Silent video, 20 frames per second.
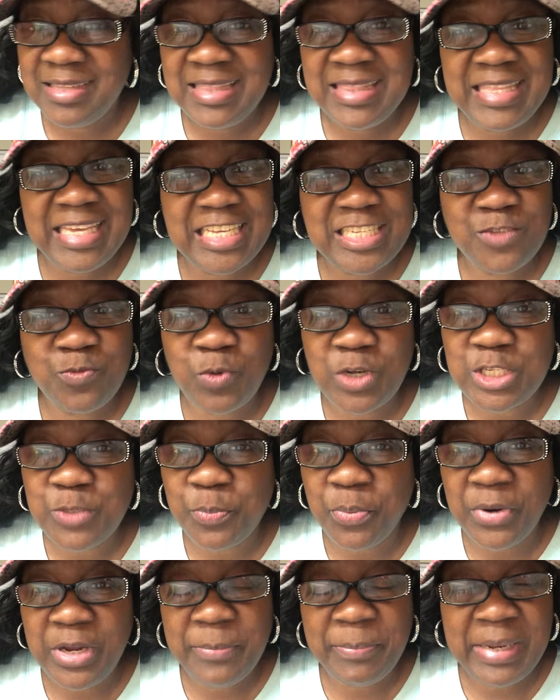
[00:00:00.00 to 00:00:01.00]
this was
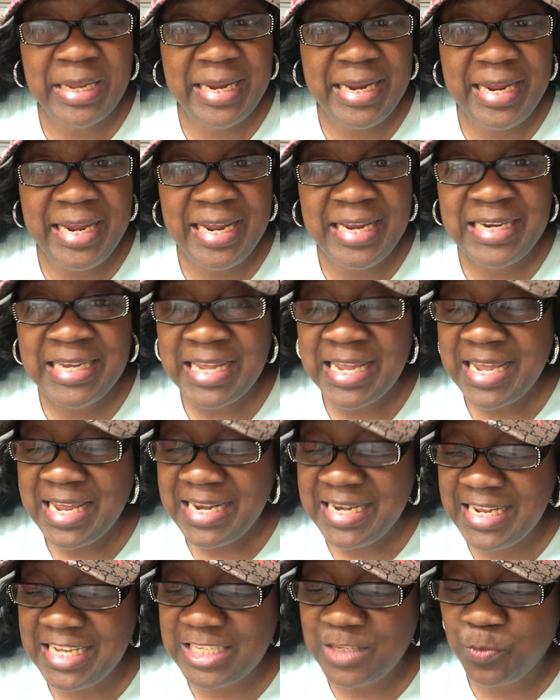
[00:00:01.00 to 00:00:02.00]
pre-planned.
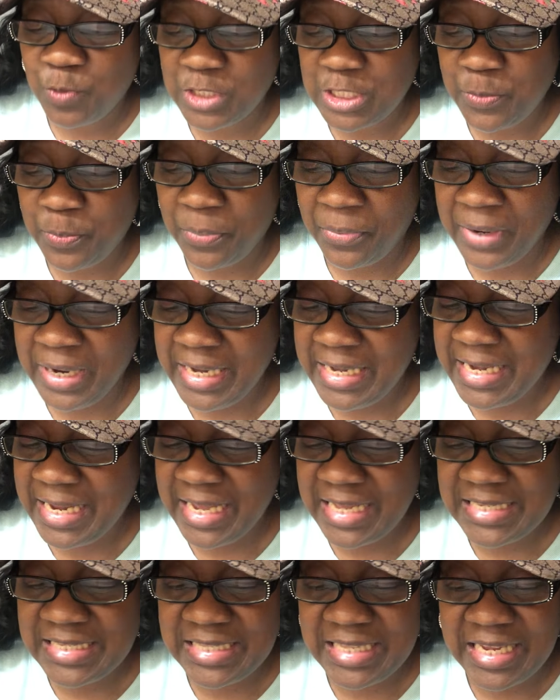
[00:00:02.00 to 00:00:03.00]
This was
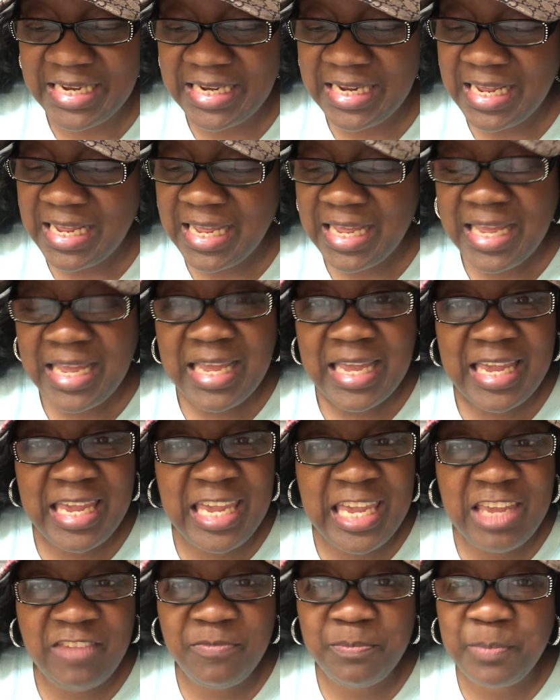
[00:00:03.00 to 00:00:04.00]
predestined.
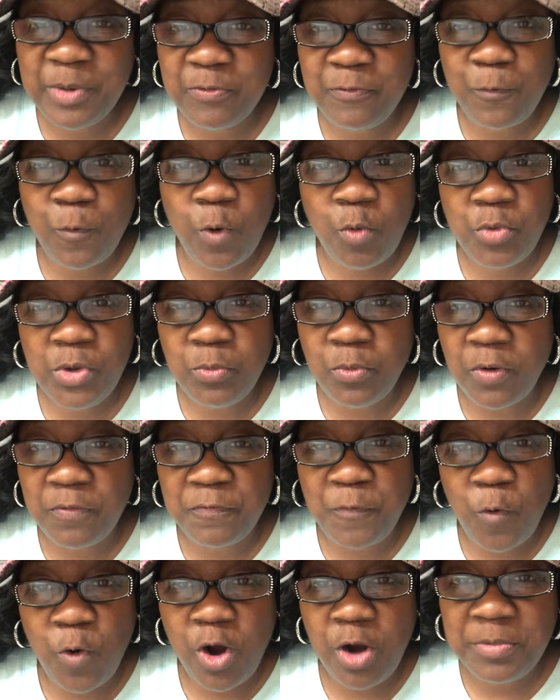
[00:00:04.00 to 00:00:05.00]
Even before we were
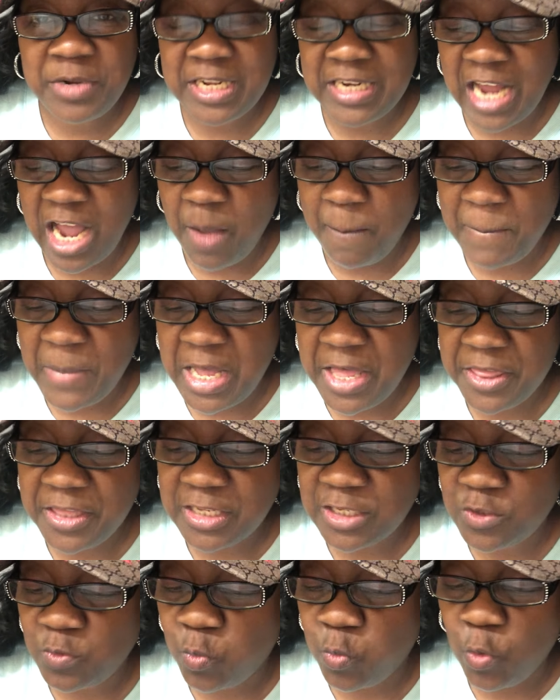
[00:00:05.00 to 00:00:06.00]
formed in our
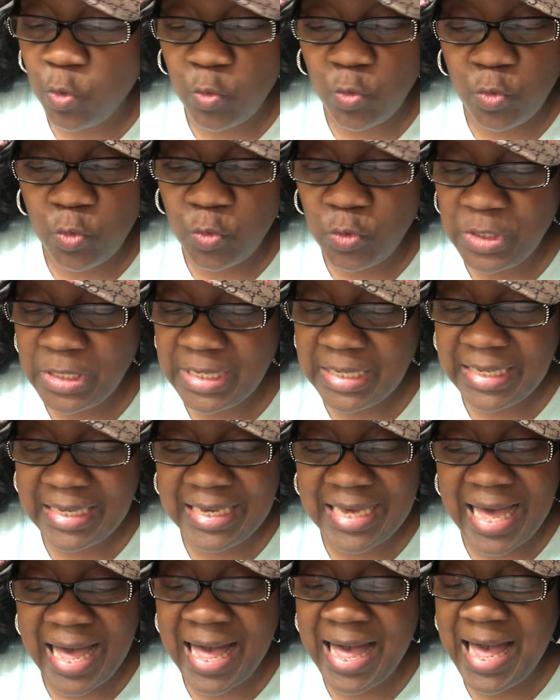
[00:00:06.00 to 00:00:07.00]
mother's womb,
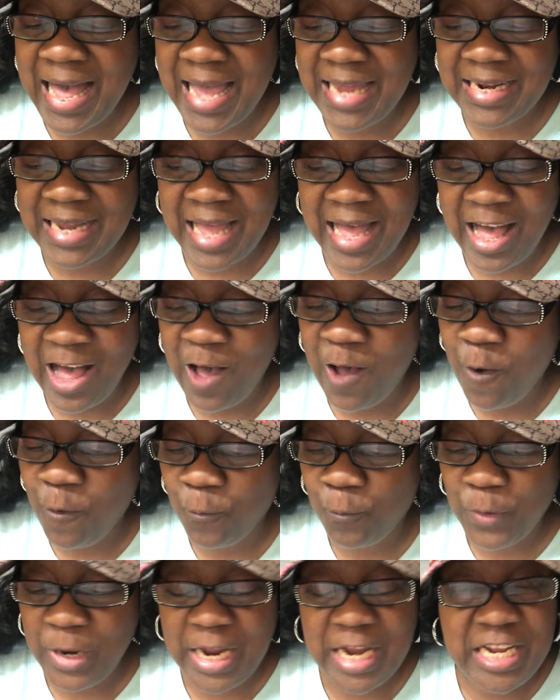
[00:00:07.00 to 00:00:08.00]
God
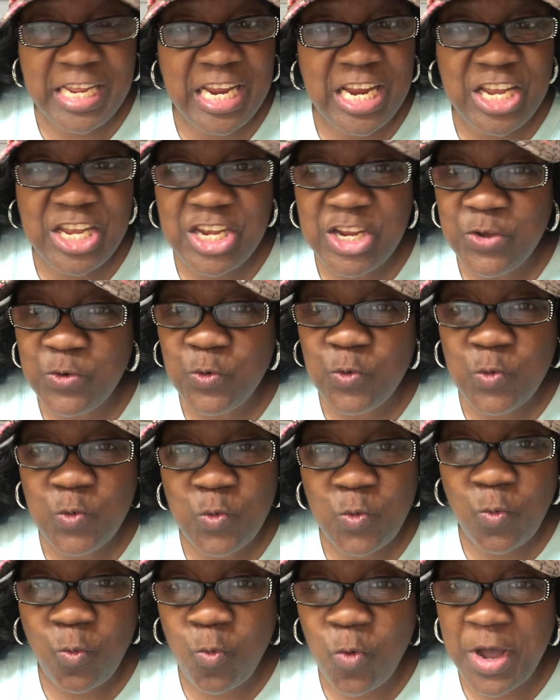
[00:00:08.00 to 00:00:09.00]
already
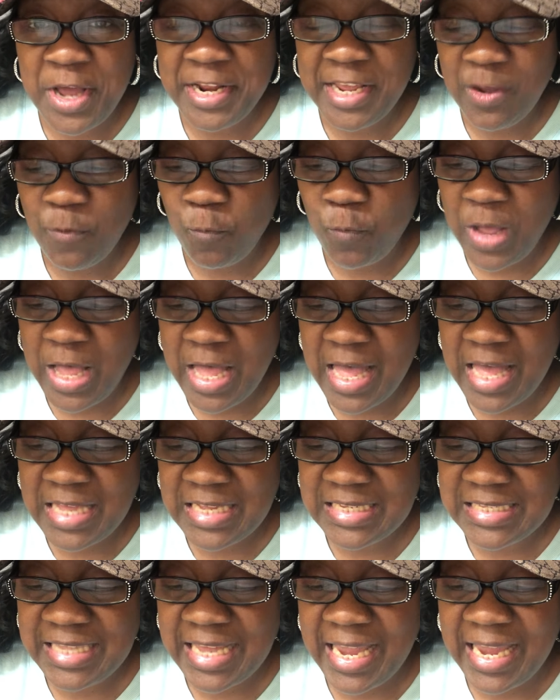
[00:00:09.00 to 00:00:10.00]
knew what it
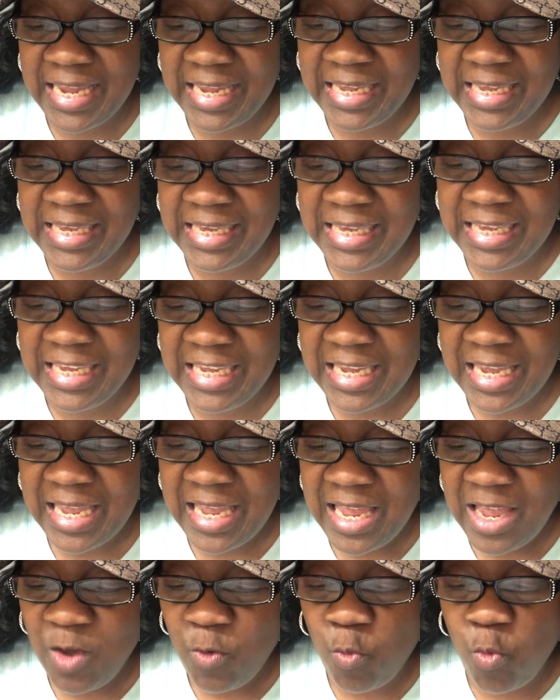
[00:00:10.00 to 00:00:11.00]
was that he
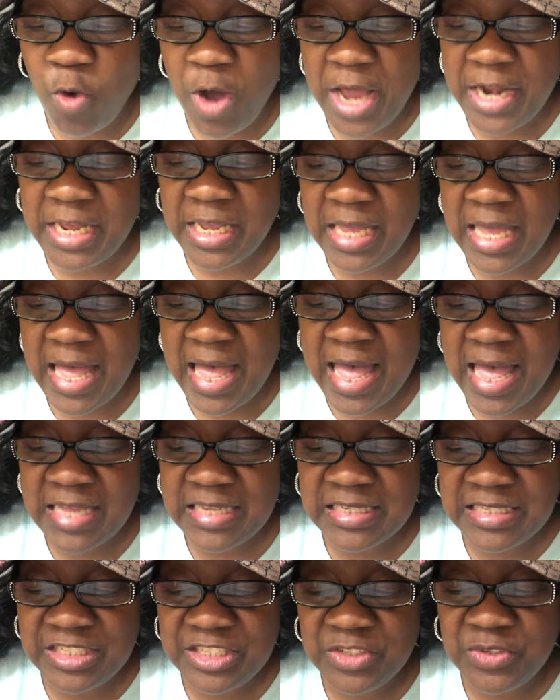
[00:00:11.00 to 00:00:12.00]
wanted
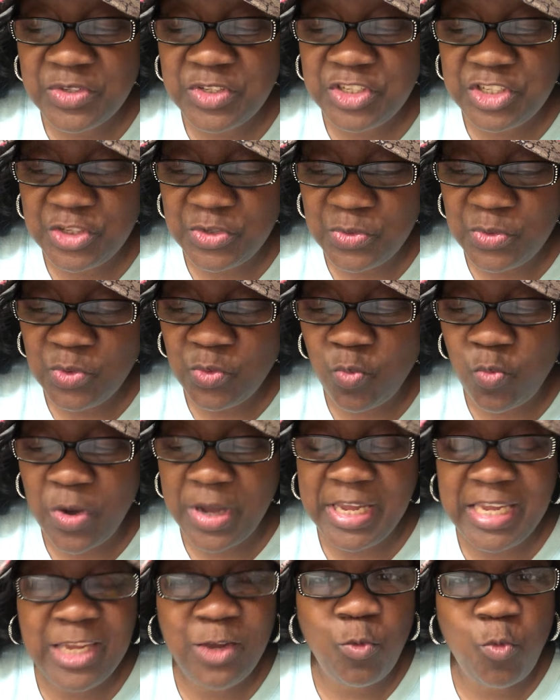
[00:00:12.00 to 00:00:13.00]
us to do,
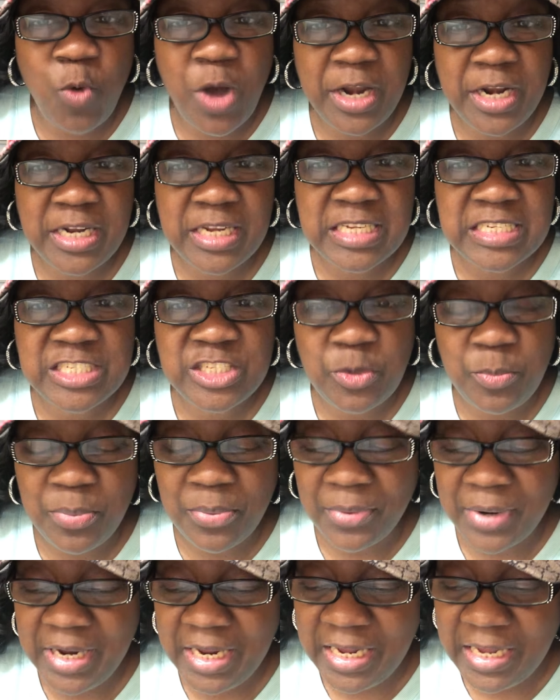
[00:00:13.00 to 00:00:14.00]
what he wanted us to
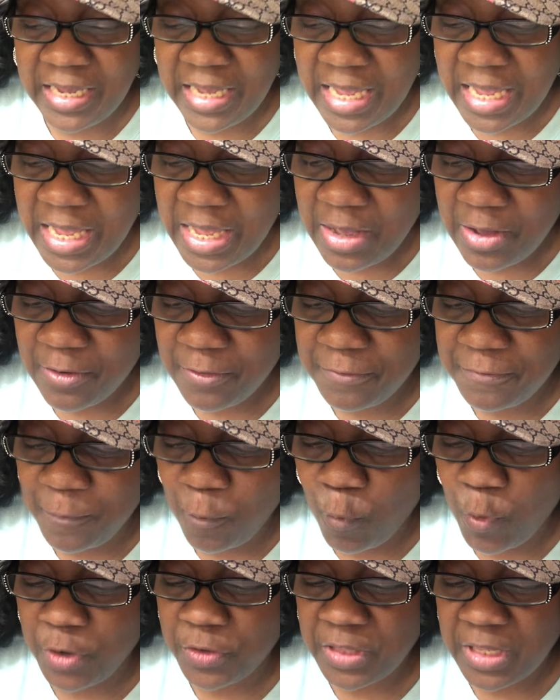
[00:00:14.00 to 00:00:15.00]
bring
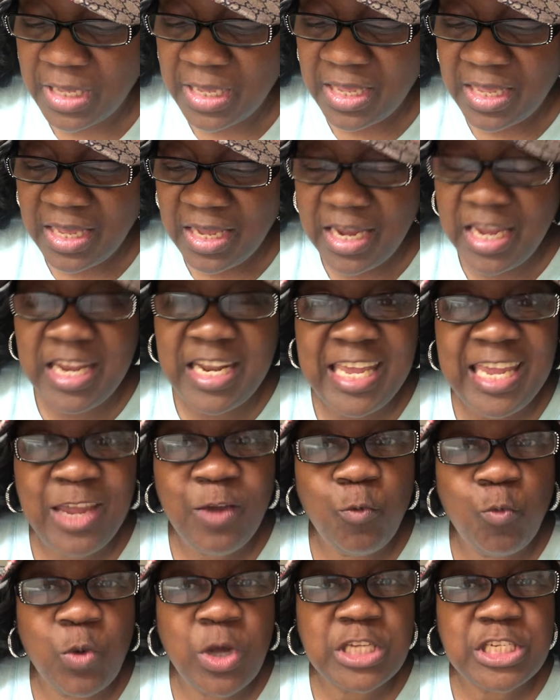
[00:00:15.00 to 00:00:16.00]
forth. And
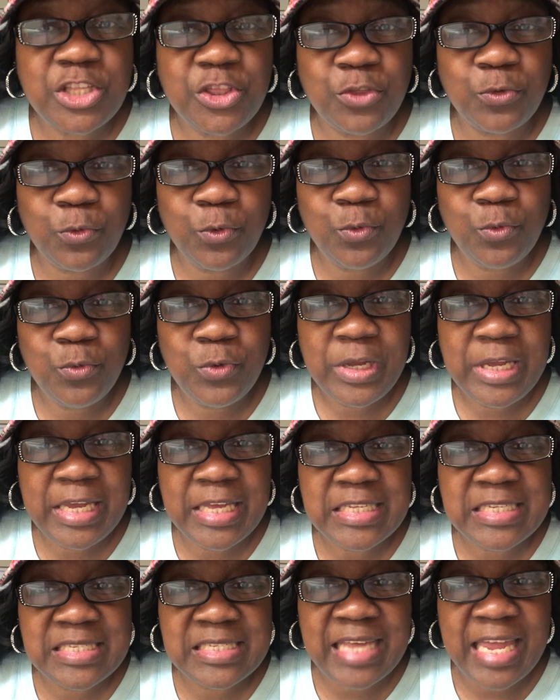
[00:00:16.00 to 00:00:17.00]
it was through
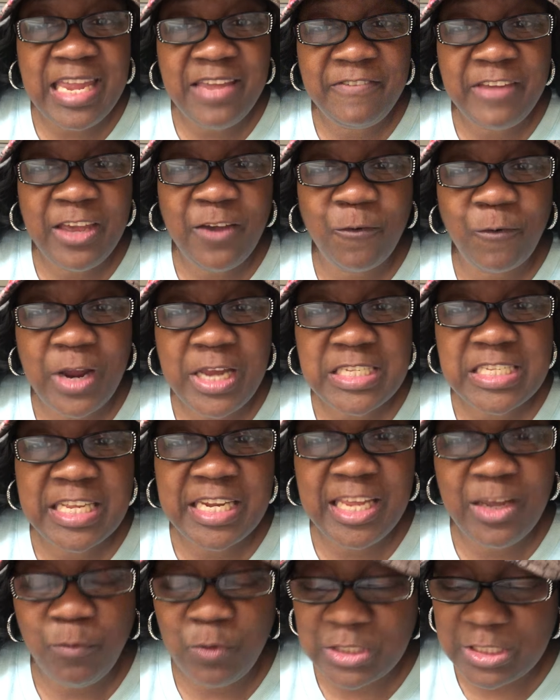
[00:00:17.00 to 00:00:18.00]
his saving grace,
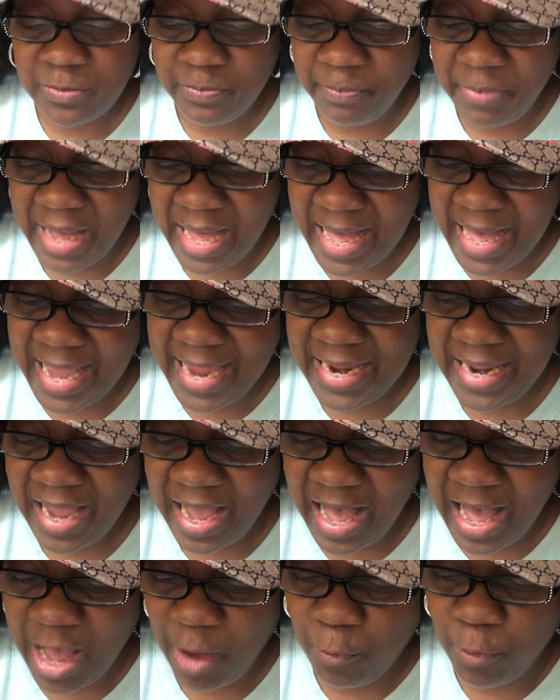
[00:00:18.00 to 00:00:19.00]
and it was by
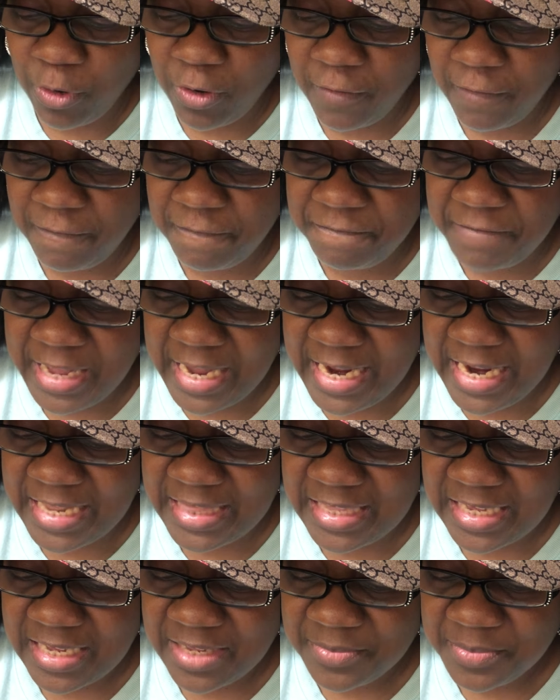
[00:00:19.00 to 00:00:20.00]
our
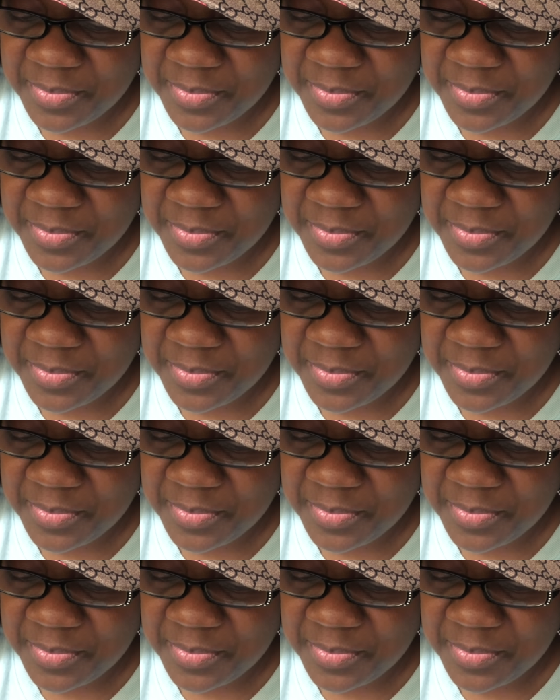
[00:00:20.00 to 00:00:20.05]
faith.